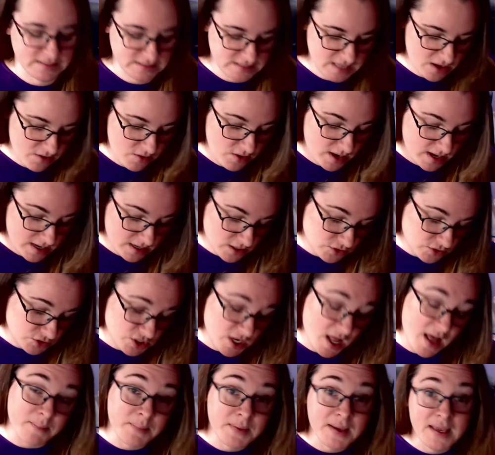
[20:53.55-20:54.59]
So it looks
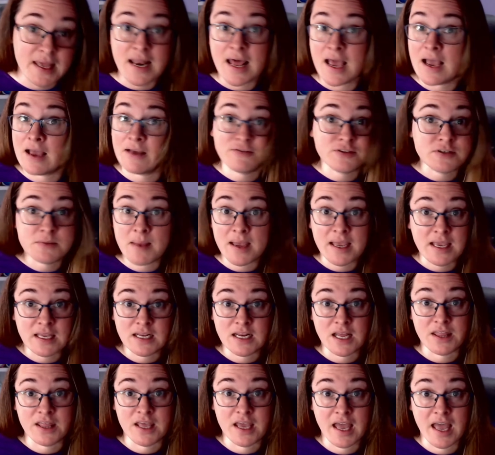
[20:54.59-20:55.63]
like I'm gonna have to make
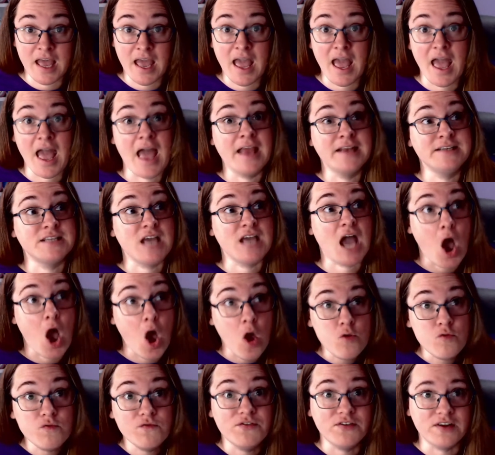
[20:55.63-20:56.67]
another hat, and
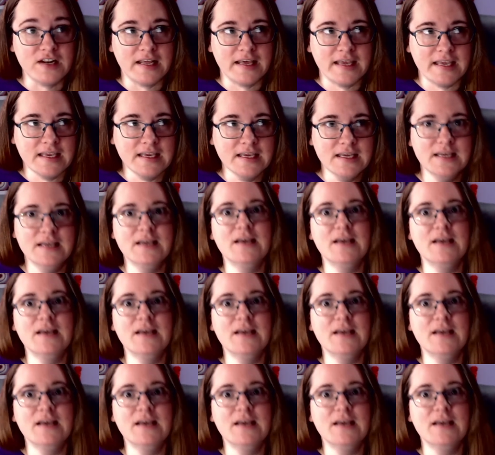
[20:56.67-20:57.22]
hopefully